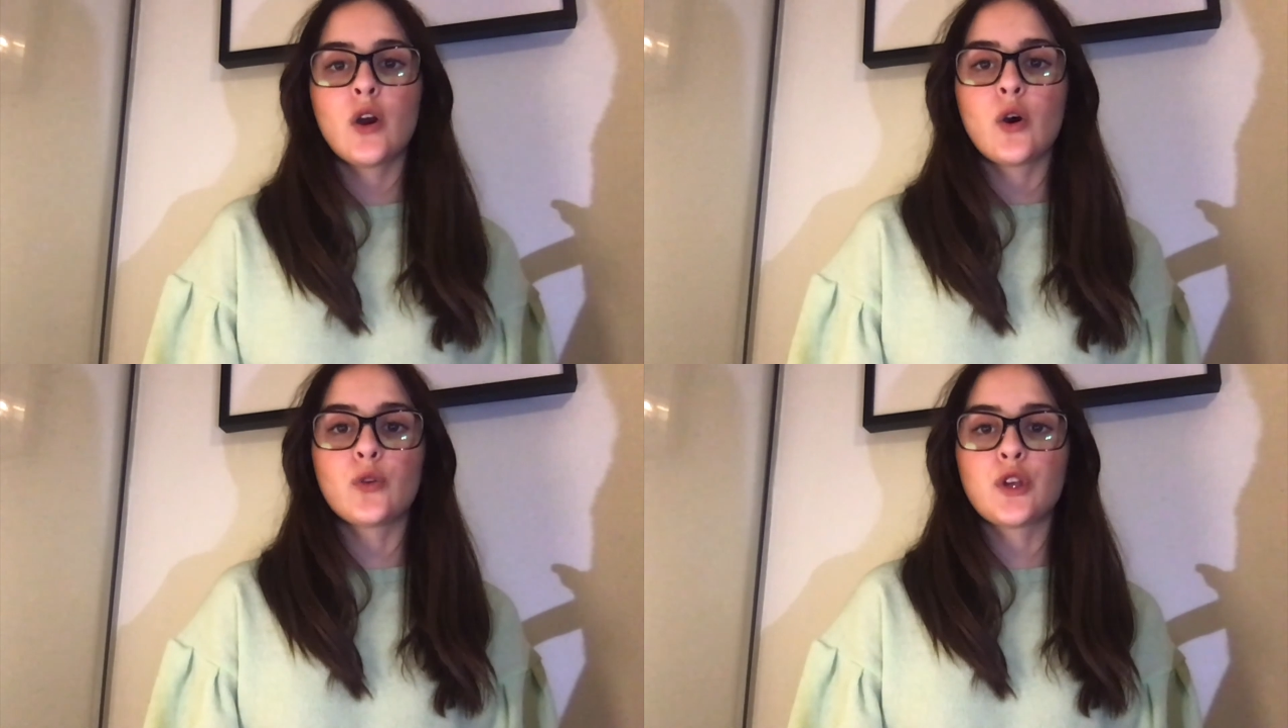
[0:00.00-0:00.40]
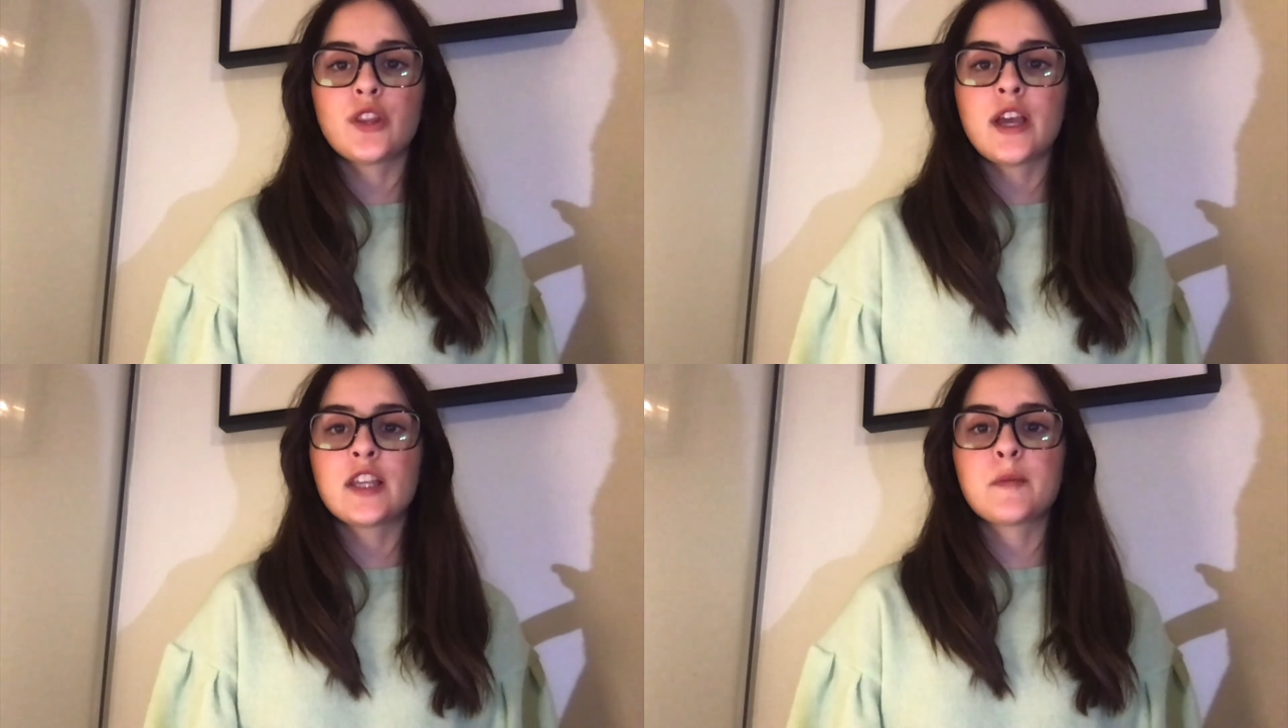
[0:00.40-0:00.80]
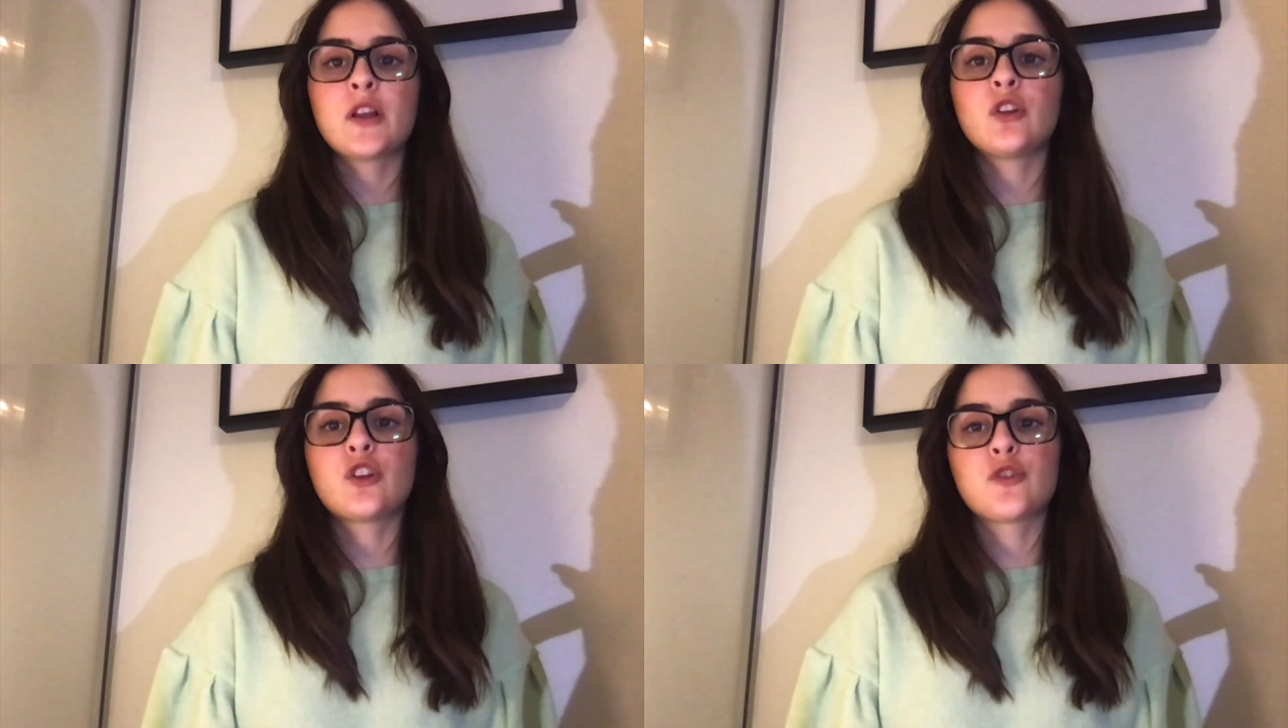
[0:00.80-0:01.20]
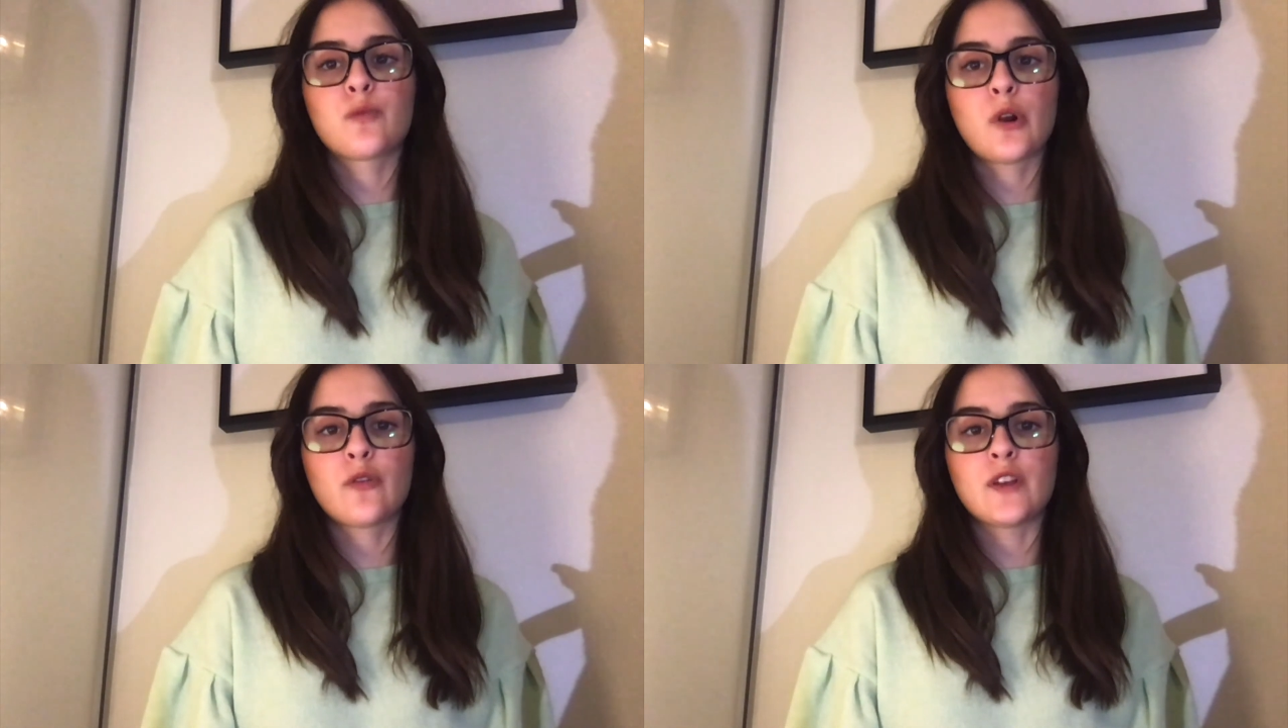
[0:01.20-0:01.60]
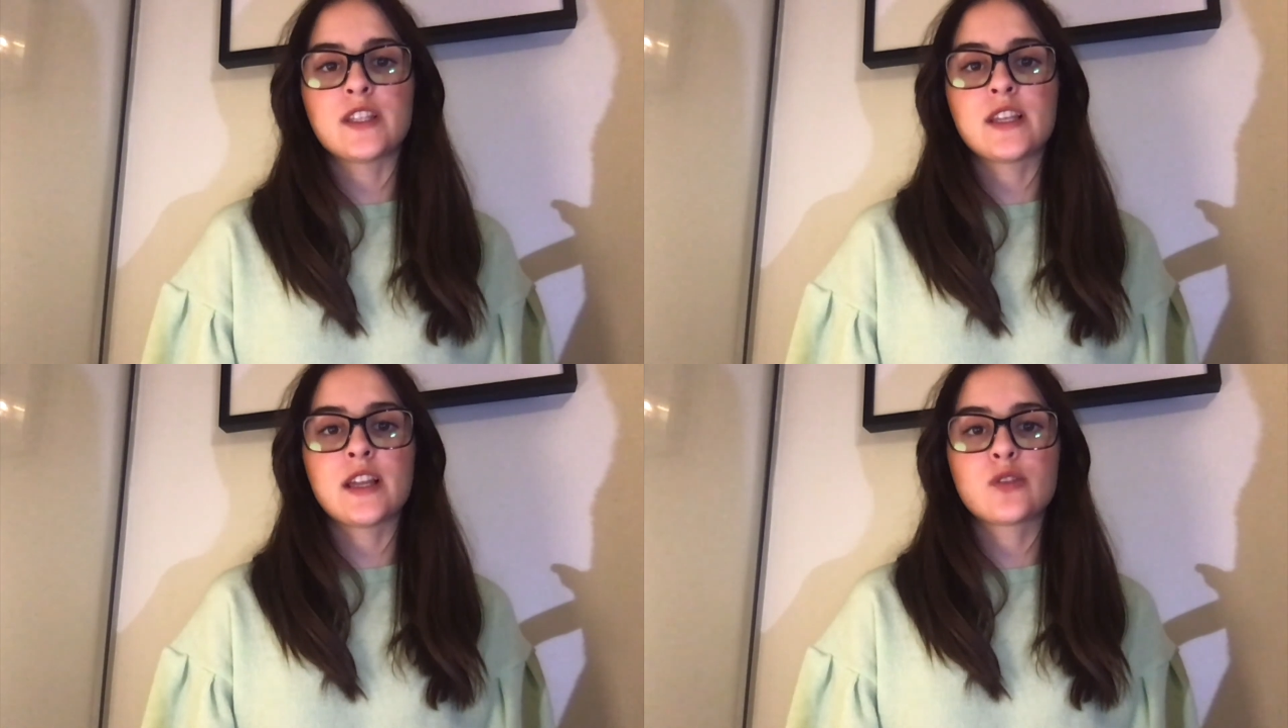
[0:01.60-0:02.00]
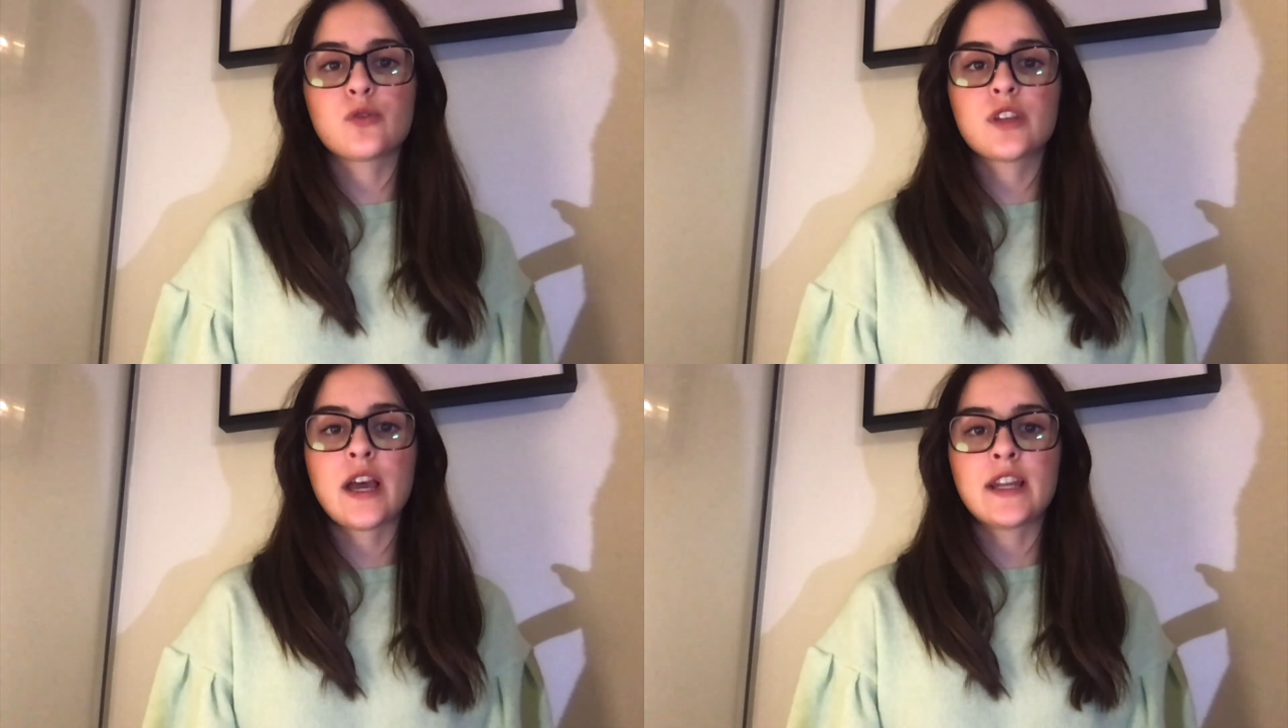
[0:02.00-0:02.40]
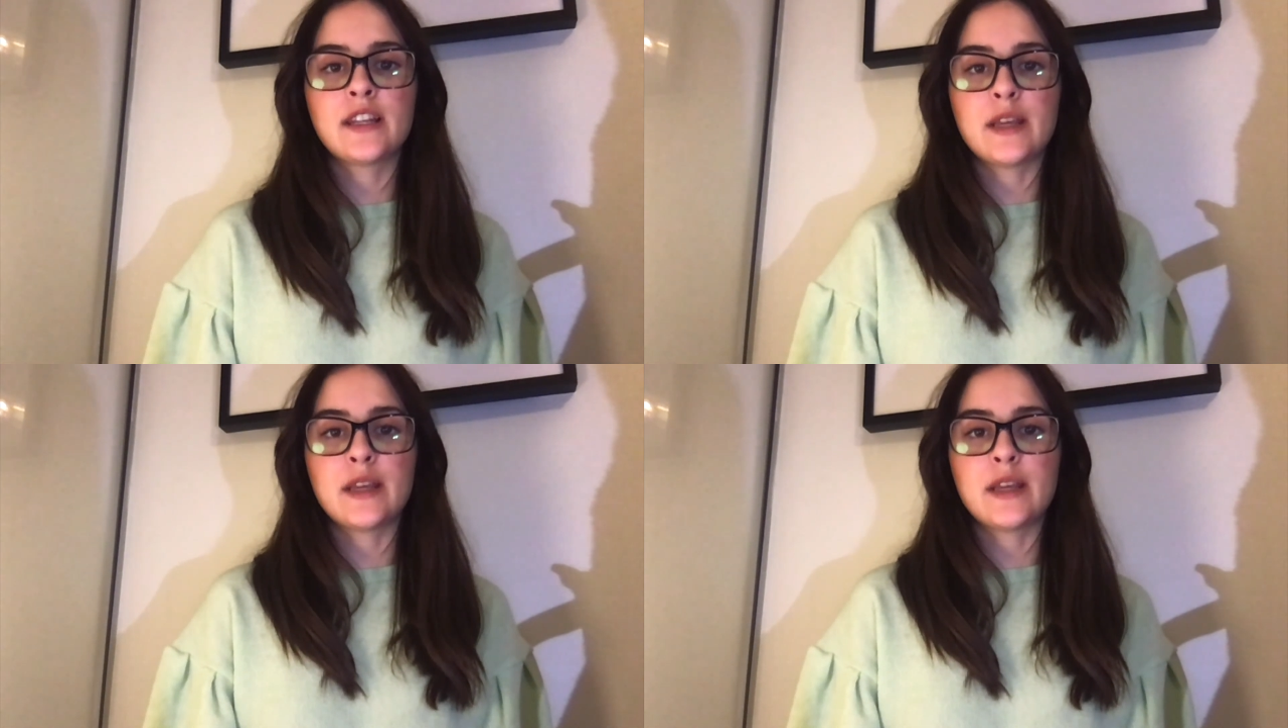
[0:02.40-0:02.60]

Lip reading: Although there has been a loss of profits, it has also had an